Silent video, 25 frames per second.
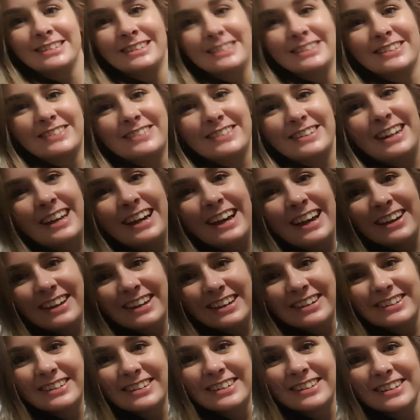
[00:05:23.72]
And the guy brought it
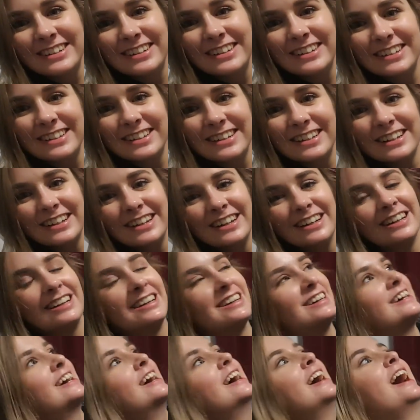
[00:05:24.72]
out and was like, that's
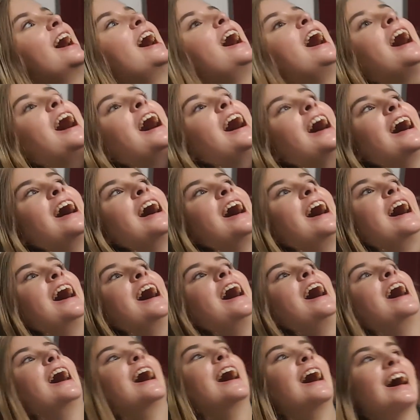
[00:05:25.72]
massive. I was like, I did not
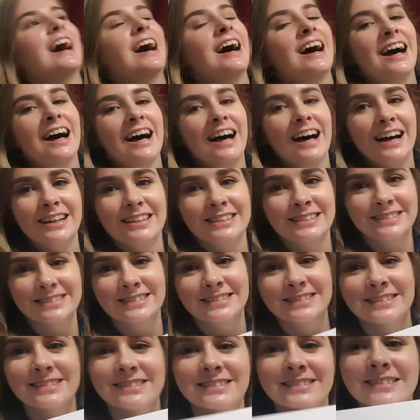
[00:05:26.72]
realise it was going to be that big, I'm
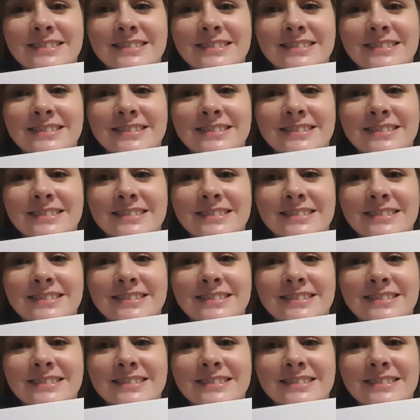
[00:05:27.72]
sorry.